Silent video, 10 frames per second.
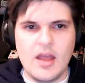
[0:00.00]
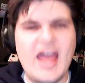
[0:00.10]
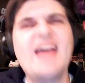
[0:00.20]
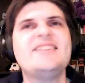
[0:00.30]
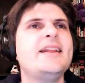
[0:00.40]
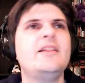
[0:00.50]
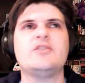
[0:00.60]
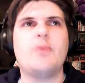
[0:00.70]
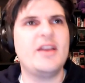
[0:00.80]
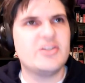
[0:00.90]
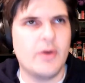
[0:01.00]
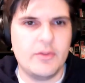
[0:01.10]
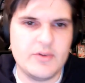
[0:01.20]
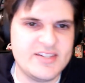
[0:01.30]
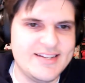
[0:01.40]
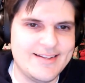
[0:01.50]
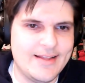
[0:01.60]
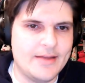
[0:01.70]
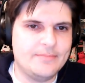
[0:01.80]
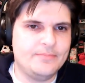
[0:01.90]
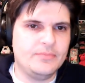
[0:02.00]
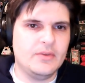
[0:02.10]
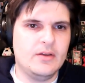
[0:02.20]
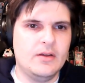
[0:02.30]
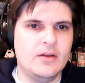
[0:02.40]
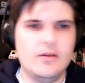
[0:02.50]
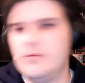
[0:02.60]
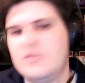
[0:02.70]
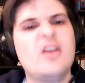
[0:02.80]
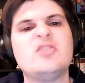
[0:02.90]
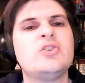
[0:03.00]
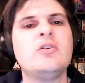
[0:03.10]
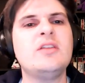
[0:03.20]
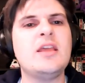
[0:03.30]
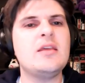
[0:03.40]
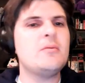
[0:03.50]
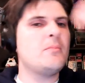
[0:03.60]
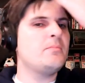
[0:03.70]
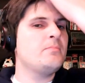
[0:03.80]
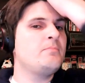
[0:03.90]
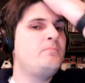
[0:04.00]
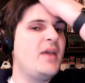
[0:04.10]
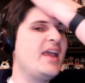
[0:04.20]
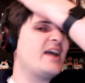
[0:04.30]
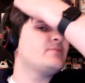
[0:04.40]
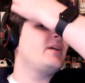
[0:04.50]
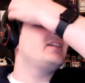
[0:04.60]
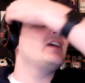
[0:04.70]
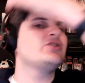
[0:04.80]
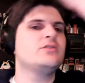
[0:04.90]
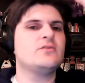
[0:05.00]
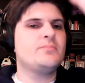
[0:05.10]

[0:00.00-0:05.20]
Exiting the 2023 season then, there are certainly big expectations.